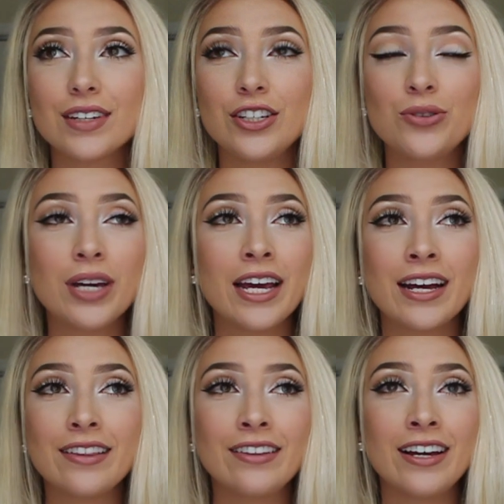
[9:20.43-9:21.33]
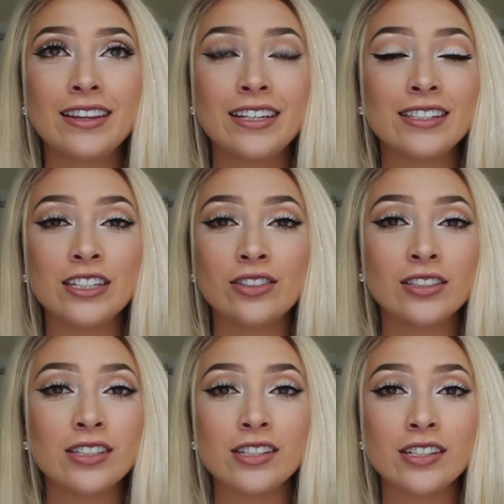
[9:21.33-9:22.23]
you can't let these
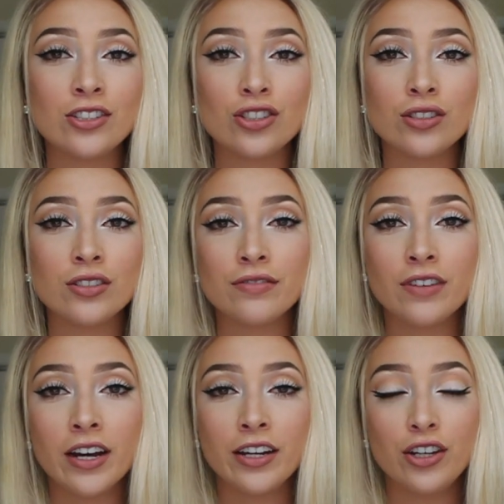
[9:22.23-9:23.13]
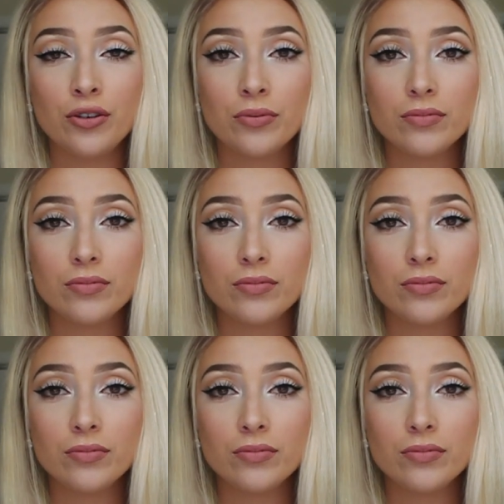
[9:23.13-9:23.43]
illnesses just define you